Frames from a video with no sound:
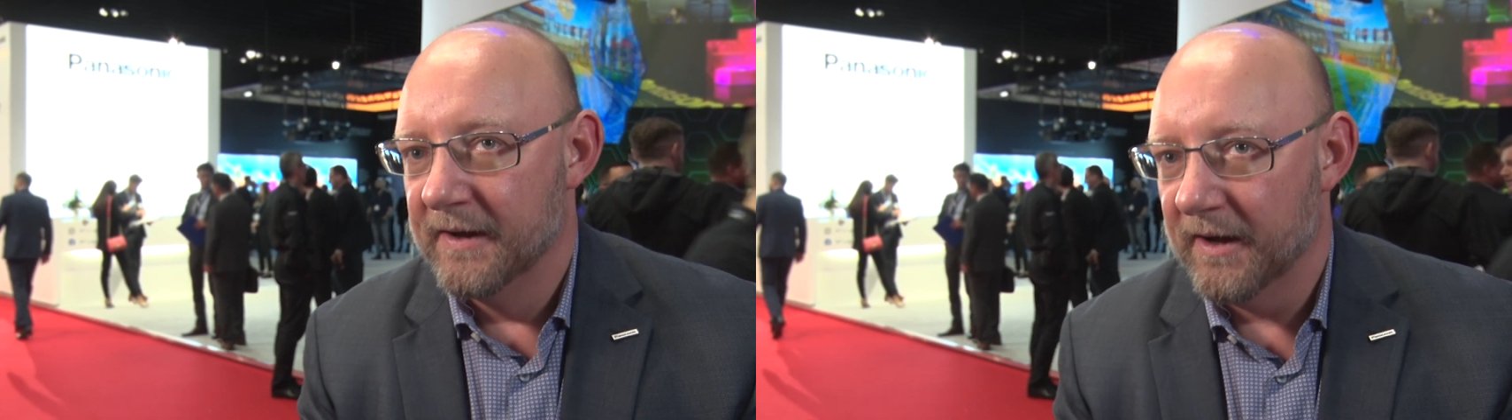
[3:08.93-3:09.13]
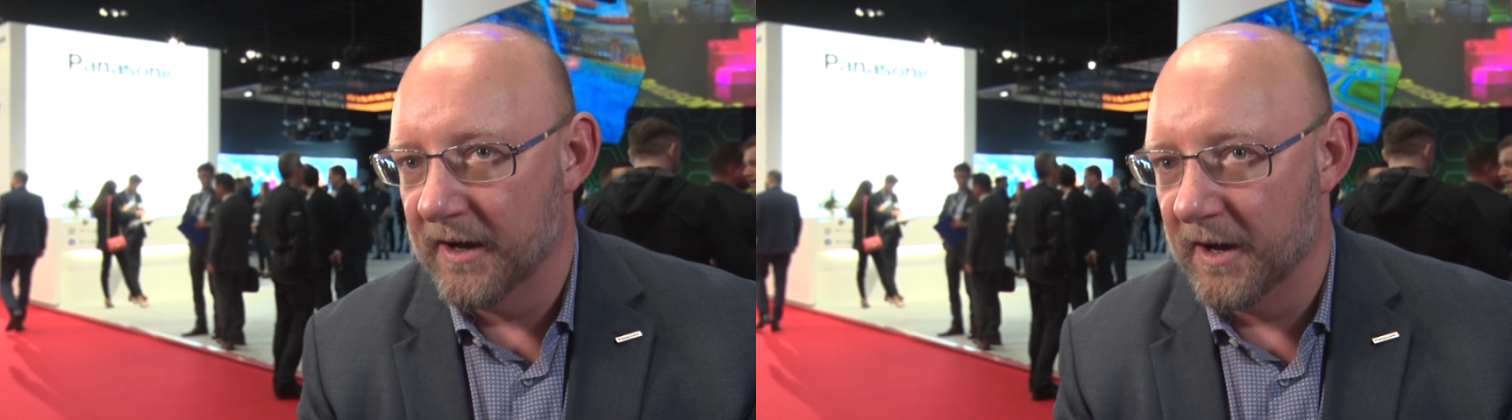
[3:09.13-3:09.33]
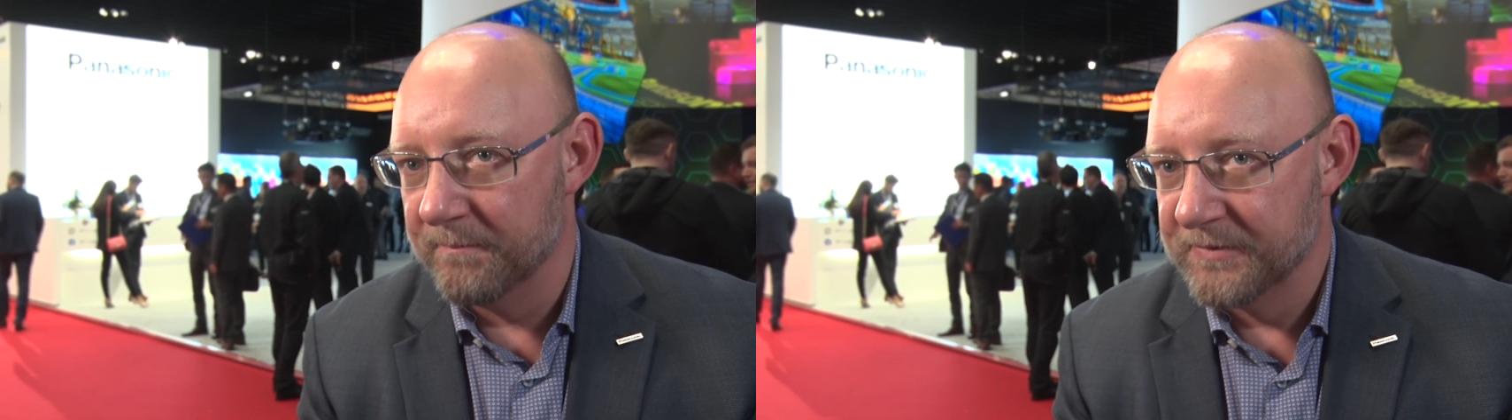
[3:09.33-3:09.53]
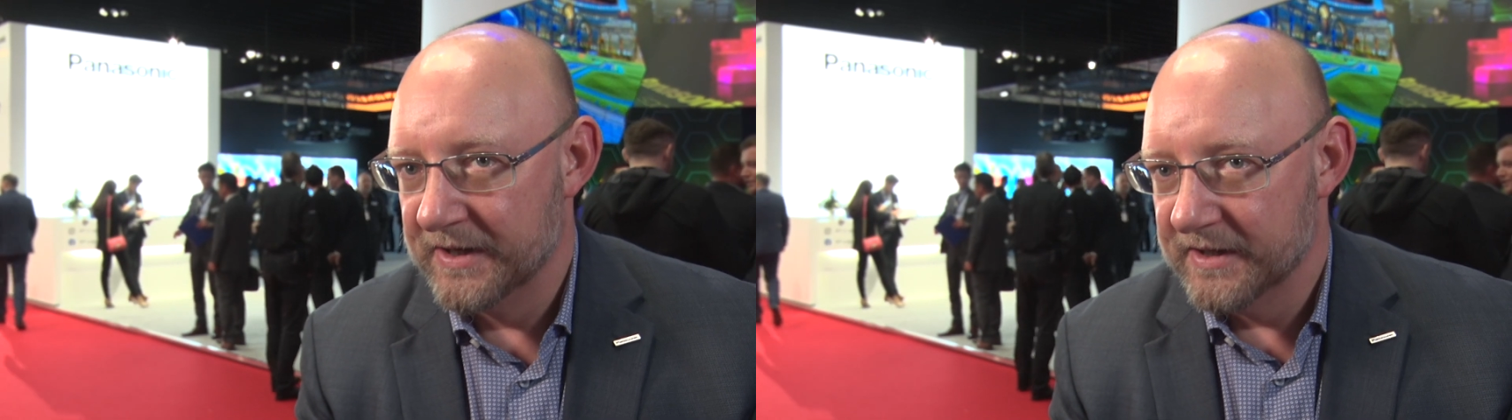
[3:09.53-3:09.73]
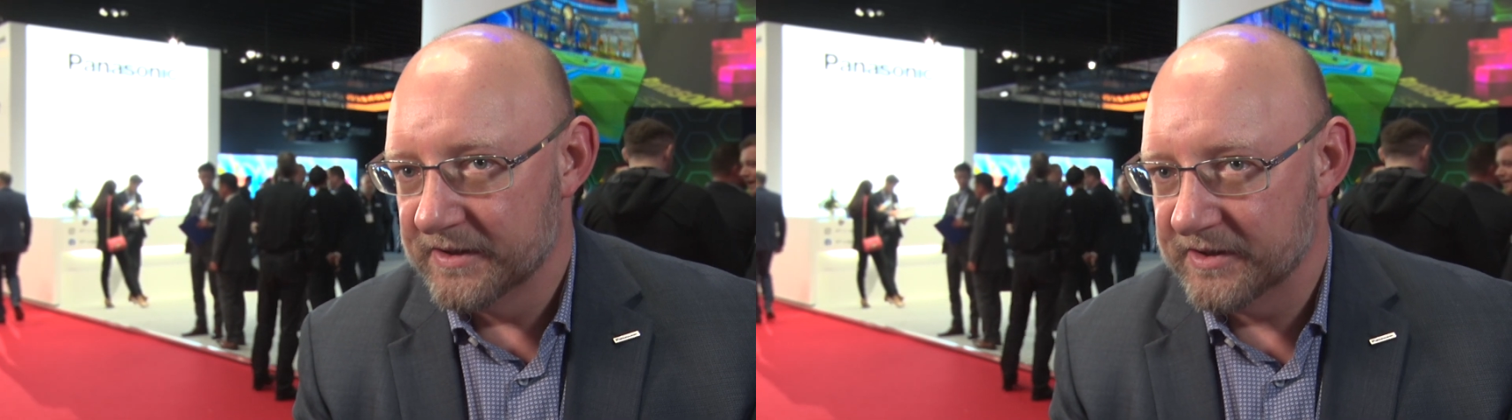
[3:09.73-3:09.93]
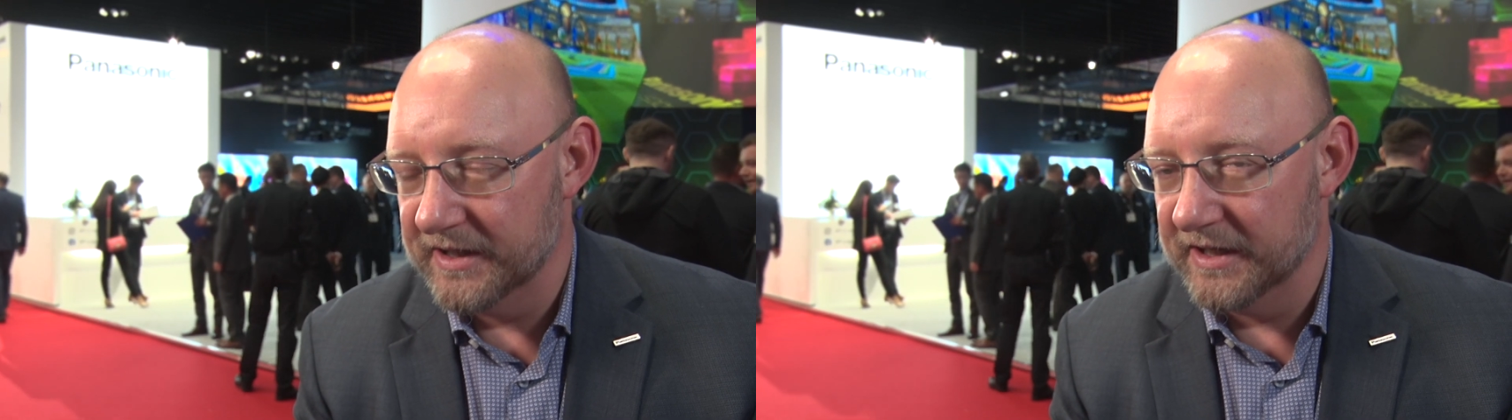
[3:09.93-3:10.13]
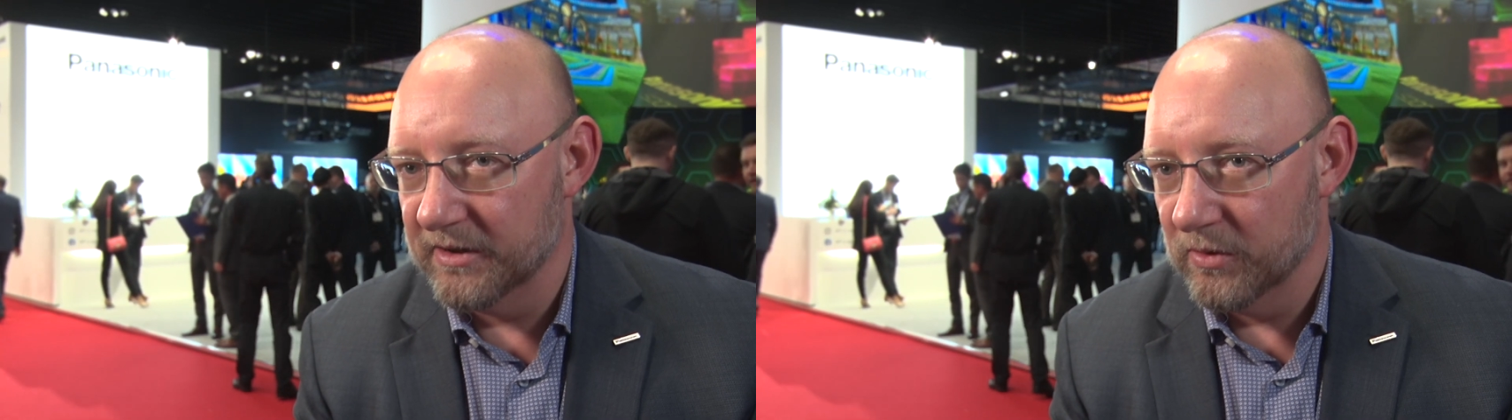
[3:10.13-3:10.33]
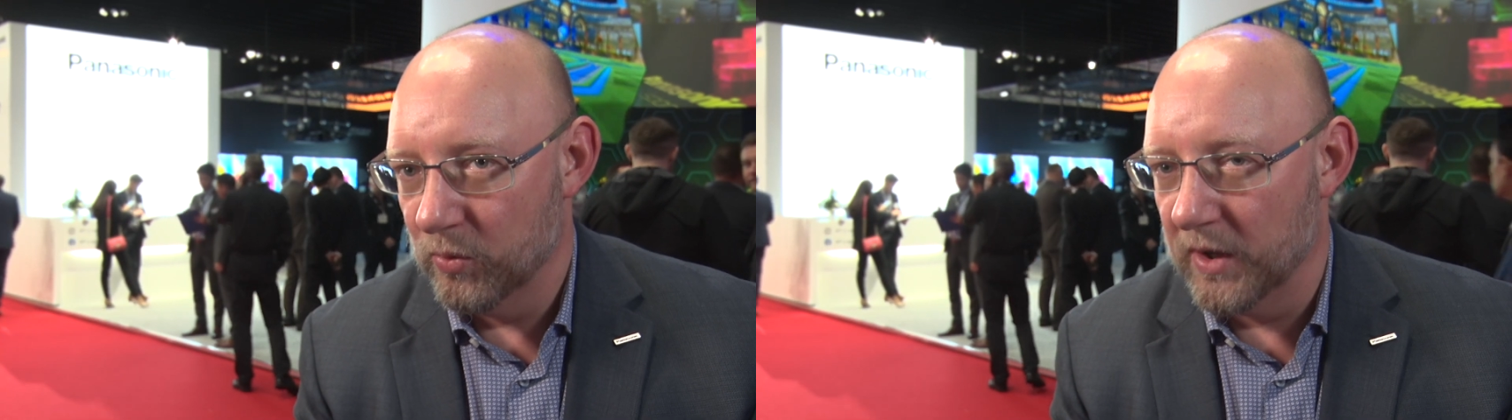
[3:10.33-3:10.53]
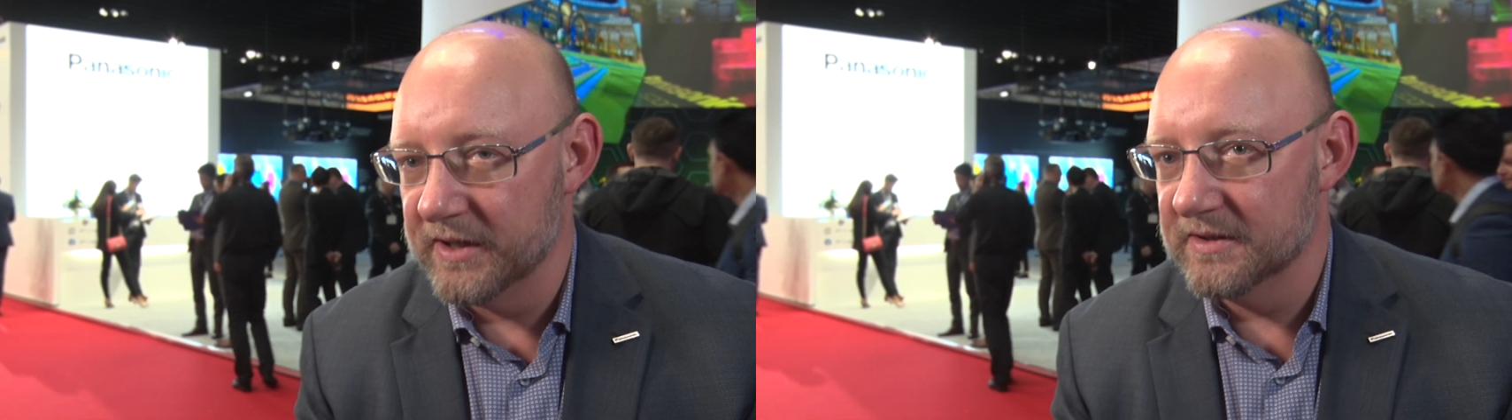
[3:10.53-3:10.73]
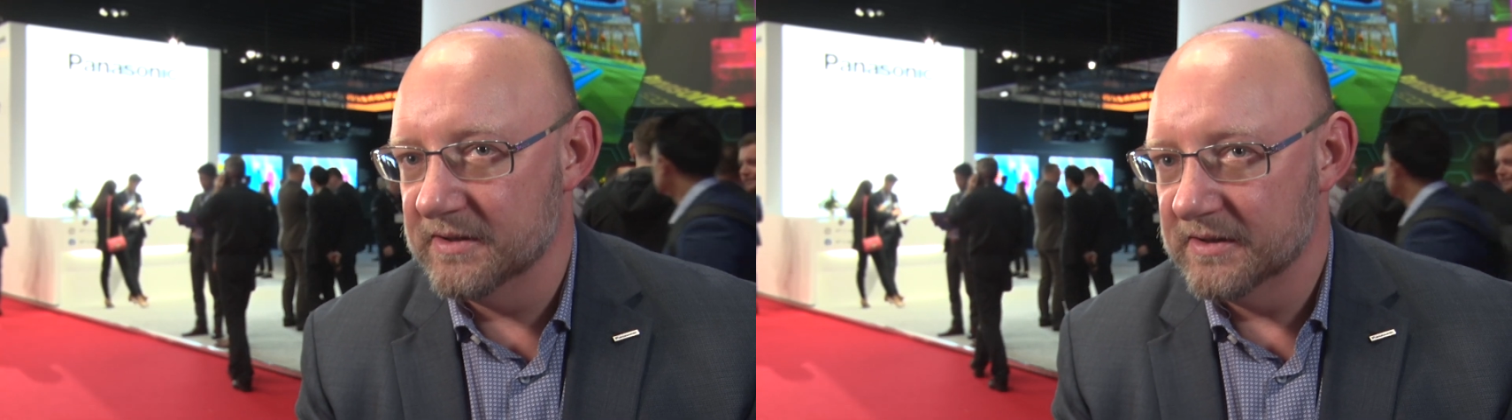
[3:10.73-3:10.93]
Um, the
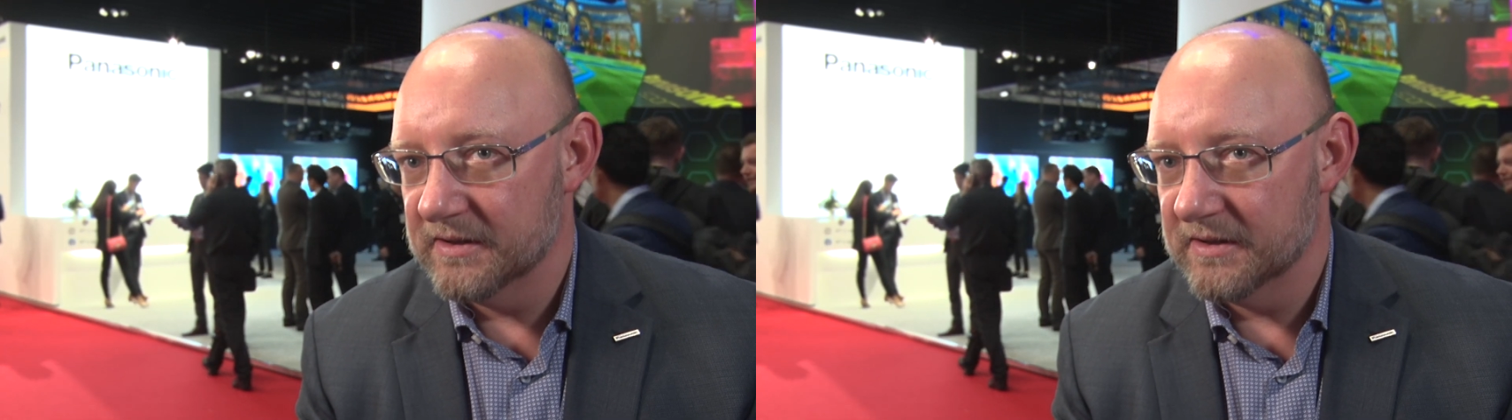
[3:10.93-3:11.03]
one